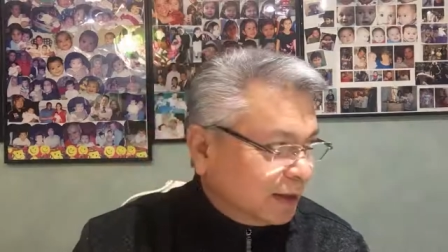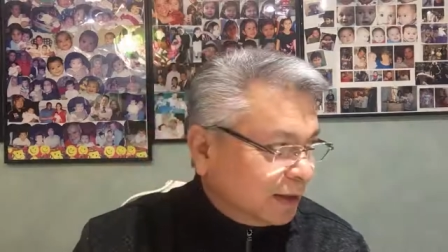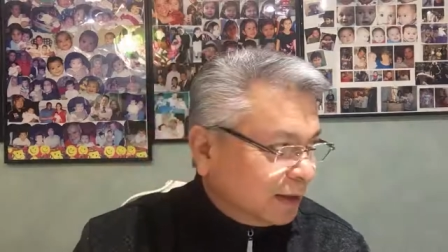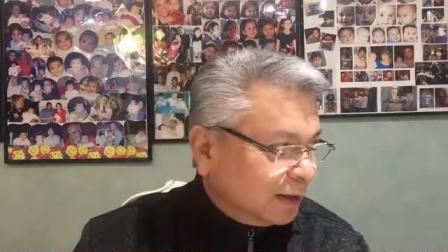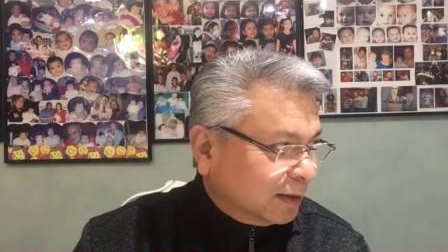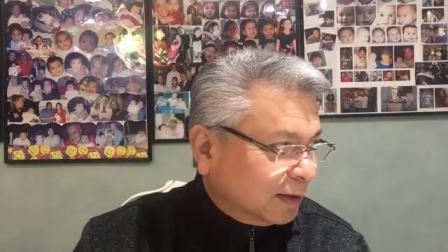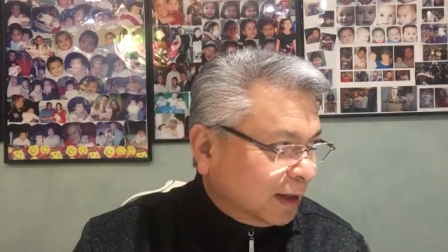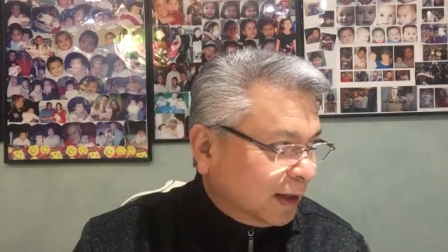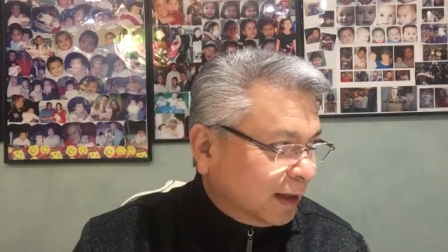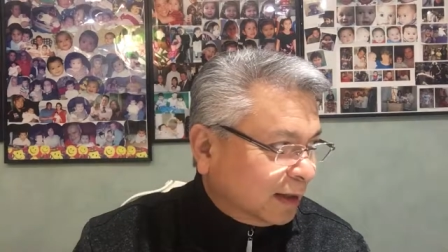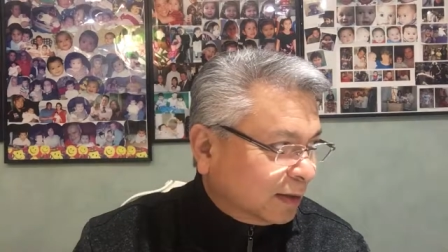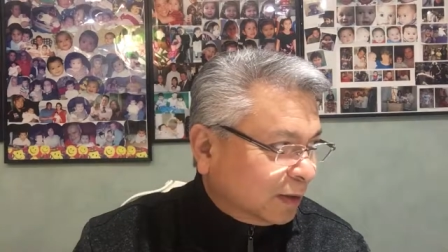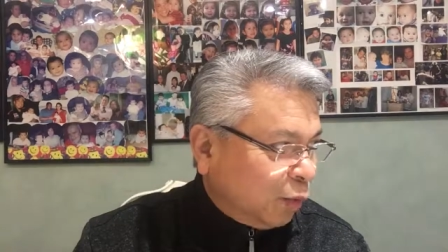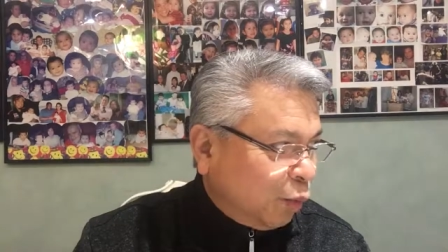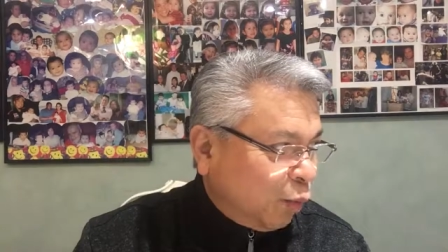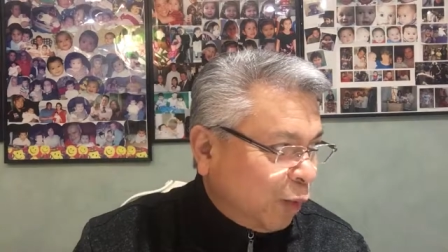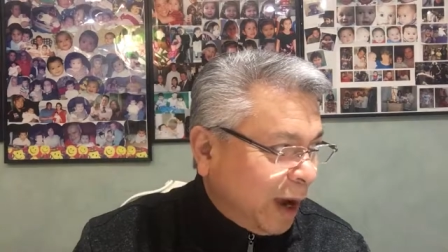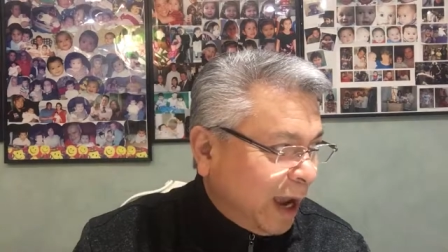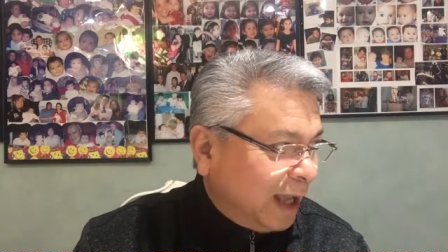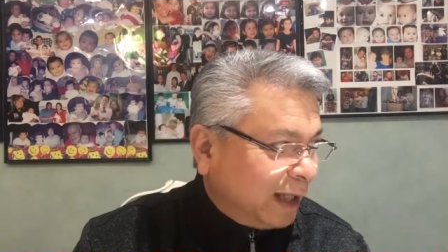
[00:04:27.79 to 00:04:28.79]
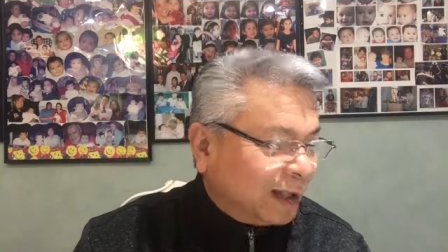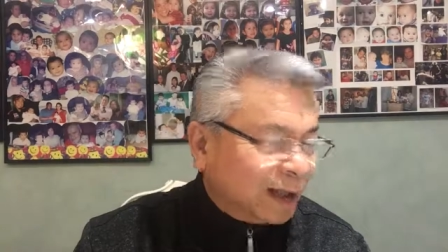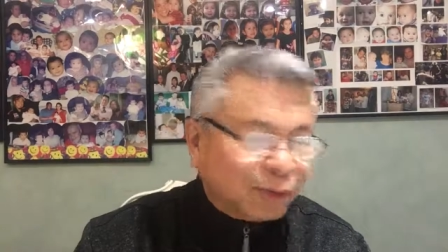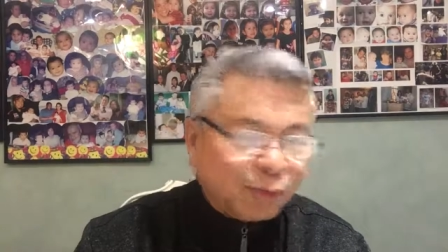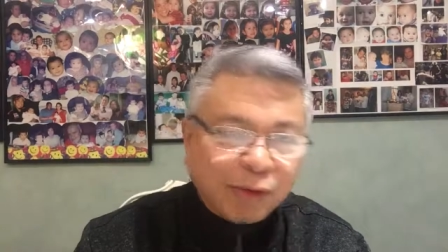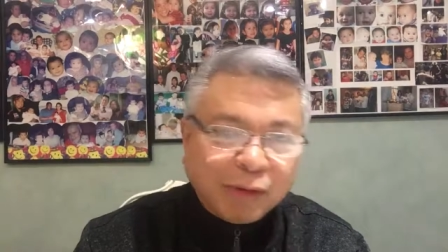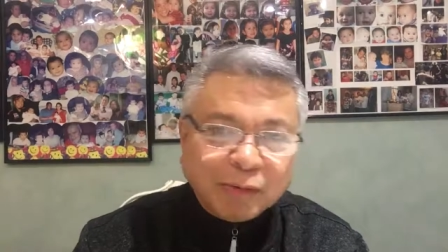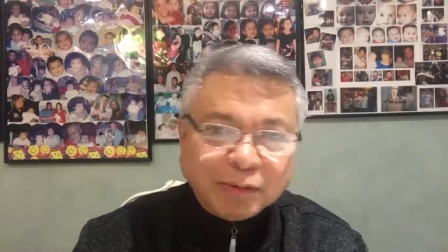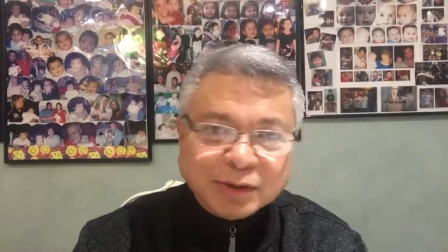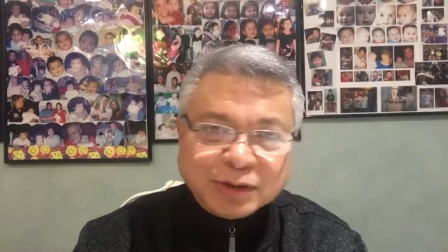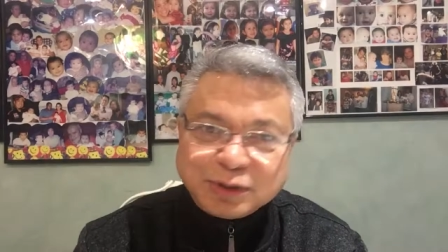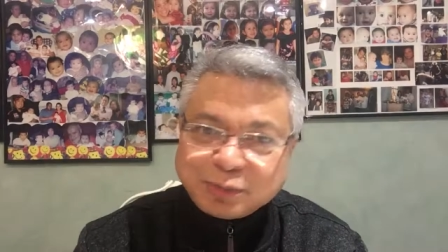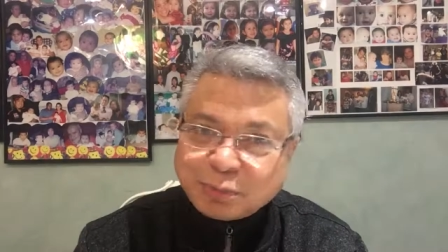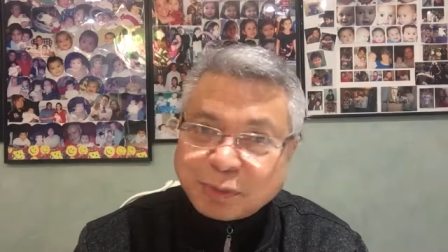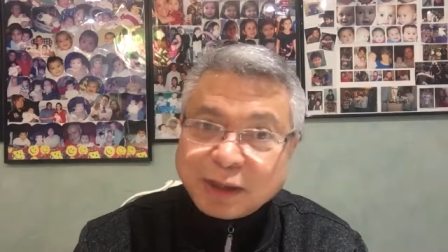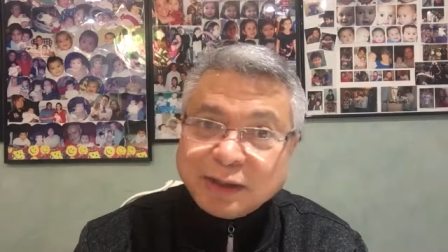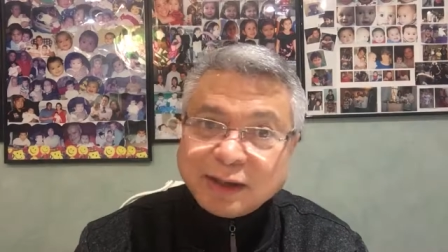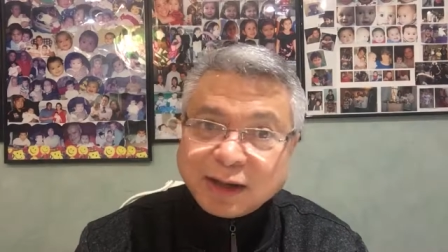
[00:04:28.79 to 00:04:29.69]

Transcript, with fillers: the, the way that we will spread the